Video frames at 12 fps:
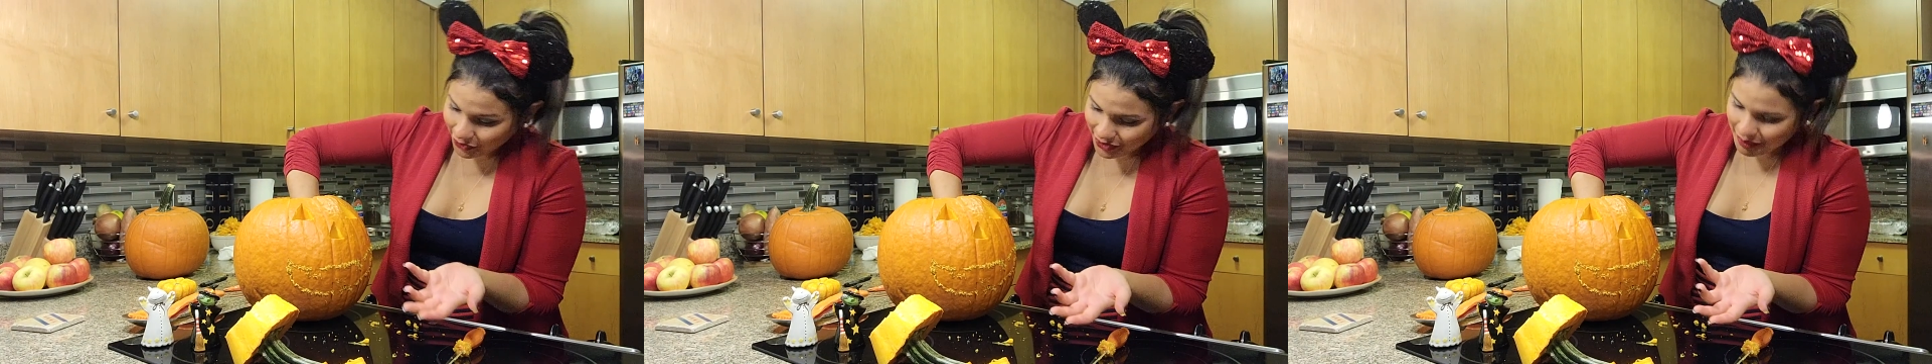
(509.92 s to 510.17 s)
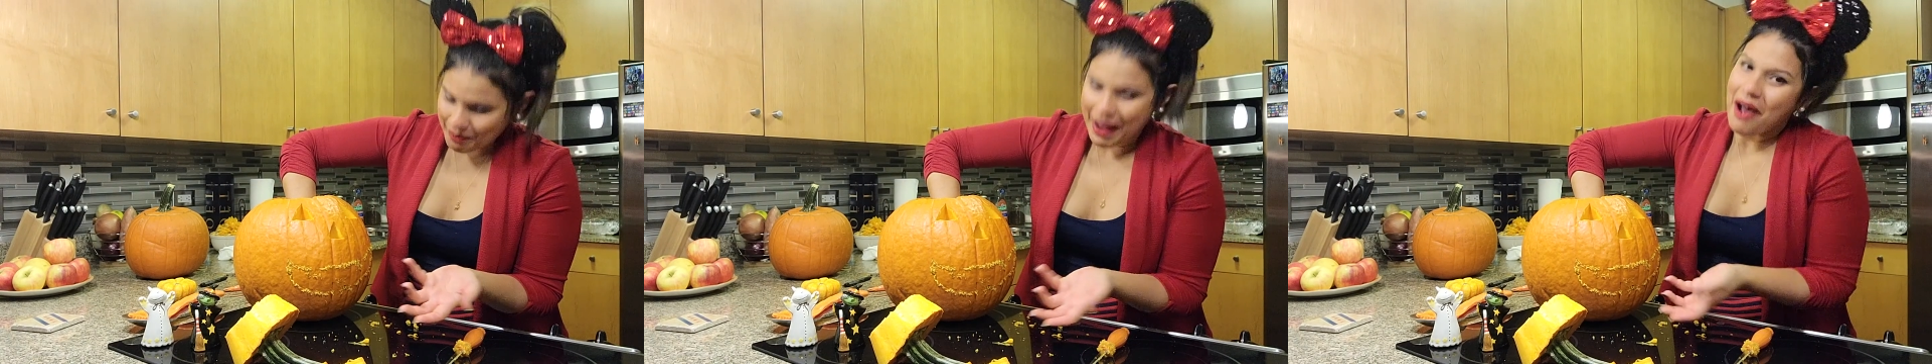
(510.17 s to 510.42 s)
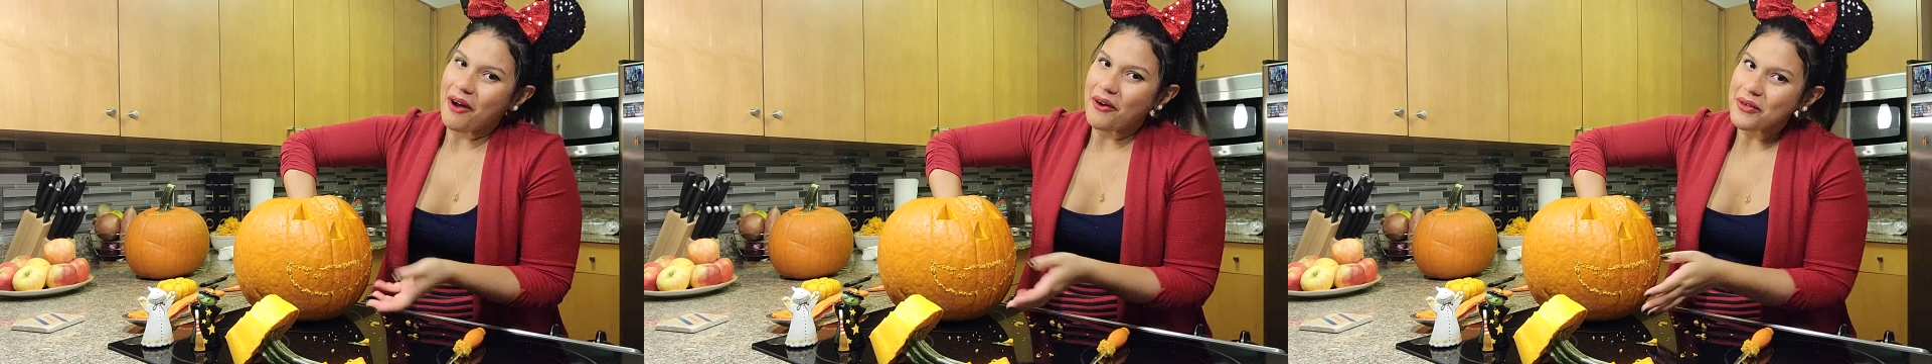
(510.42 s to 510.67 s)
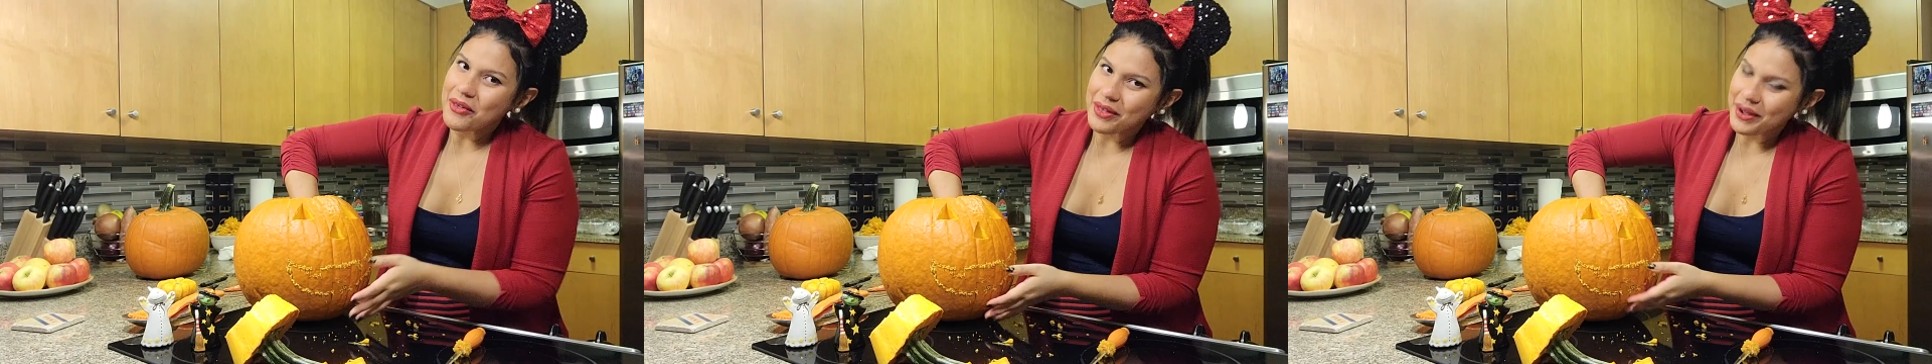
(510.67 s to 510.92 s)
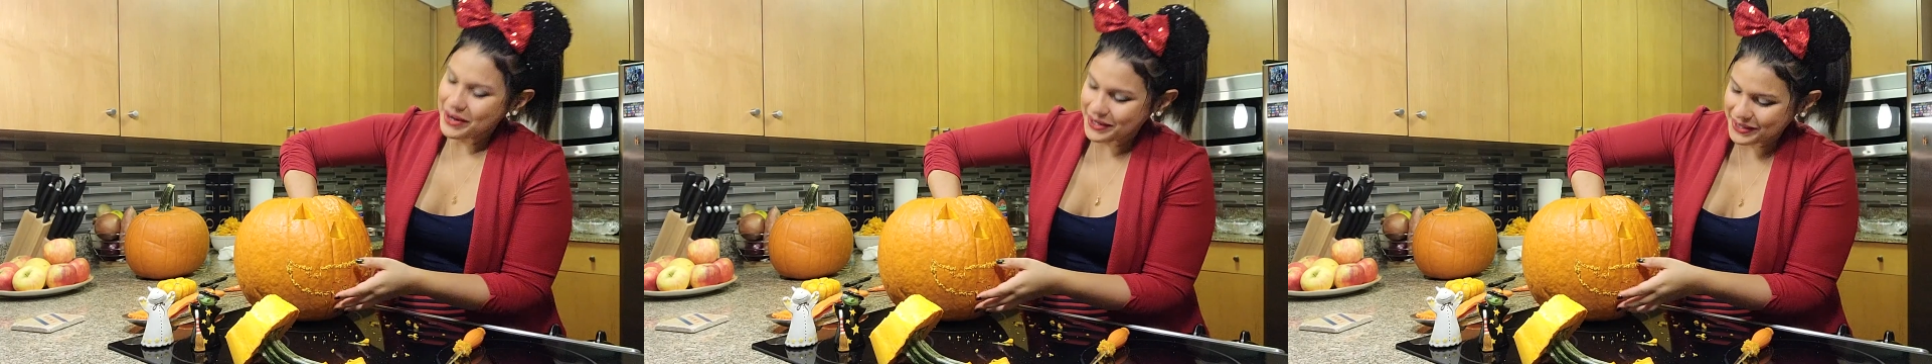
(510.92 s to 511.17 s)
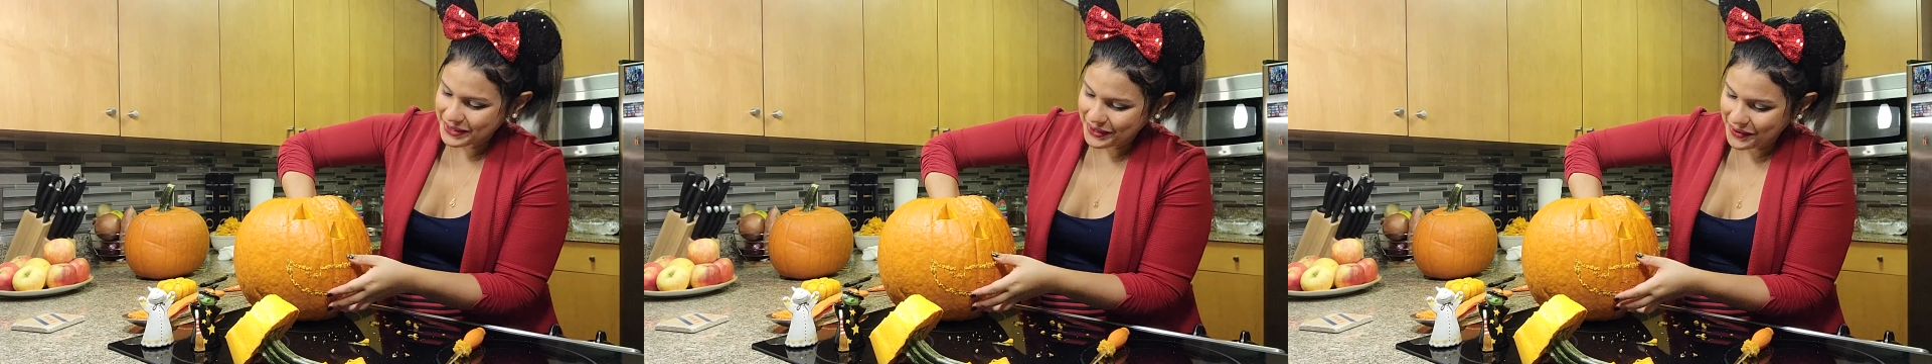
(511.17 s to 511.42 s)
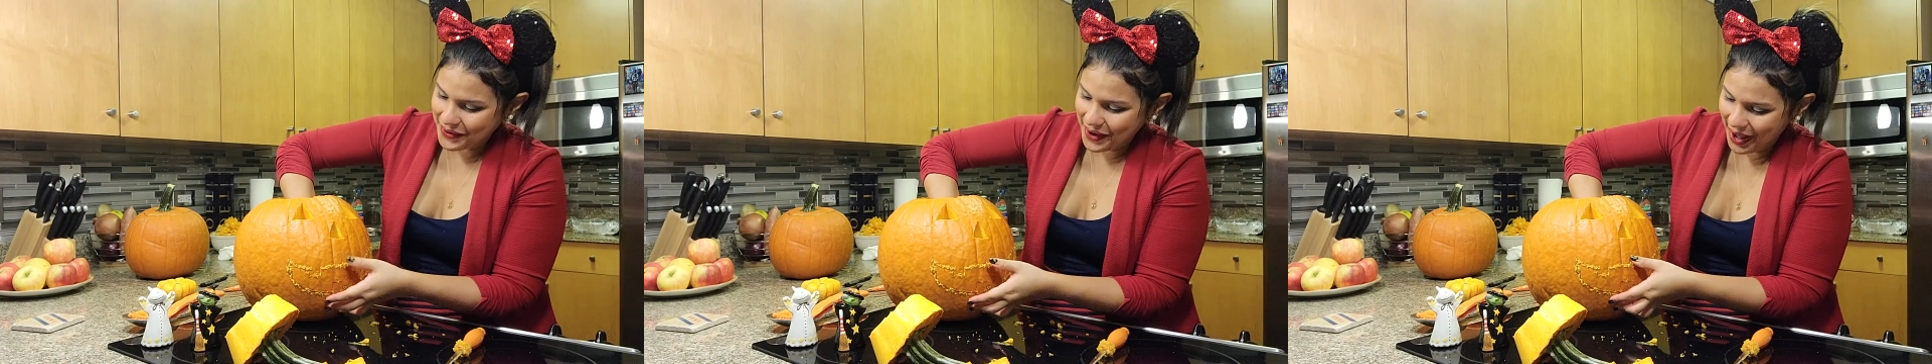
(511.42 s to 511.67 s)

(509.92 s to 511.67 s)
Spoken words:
the mouth, so